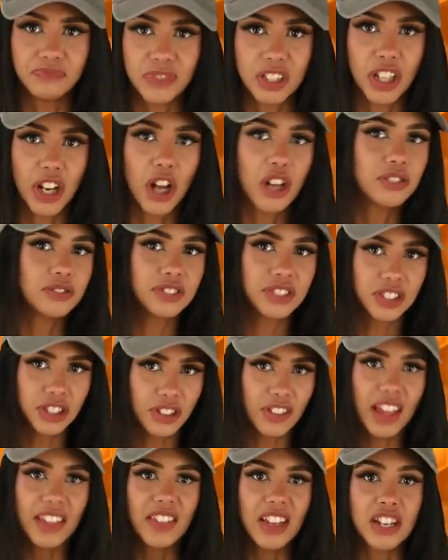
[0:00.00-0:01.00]
you know,
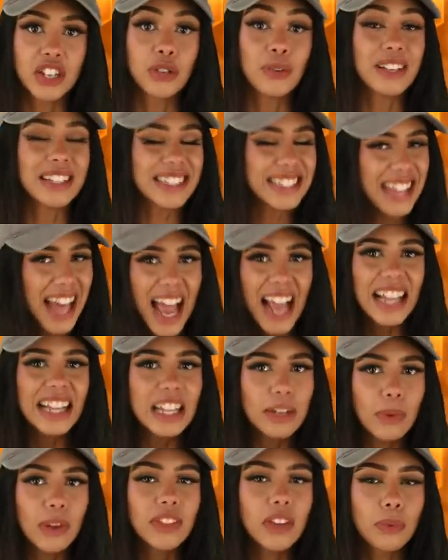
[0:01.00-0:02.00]
so that they knew
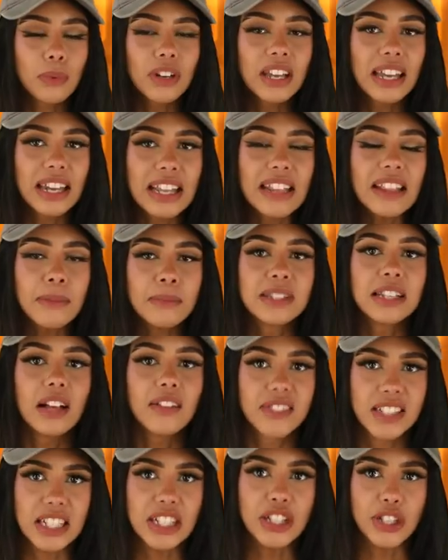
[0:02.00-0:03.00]
exactly what they were getting
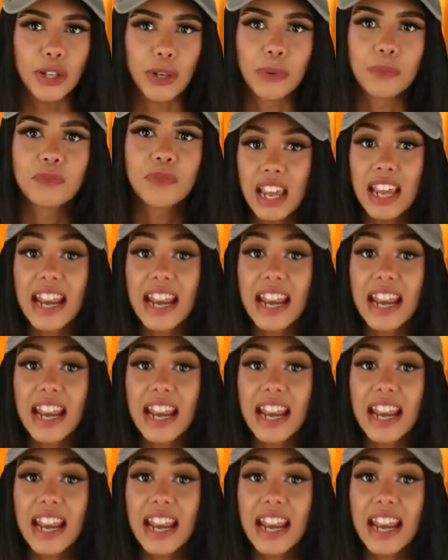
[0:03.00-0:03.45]
themselves into.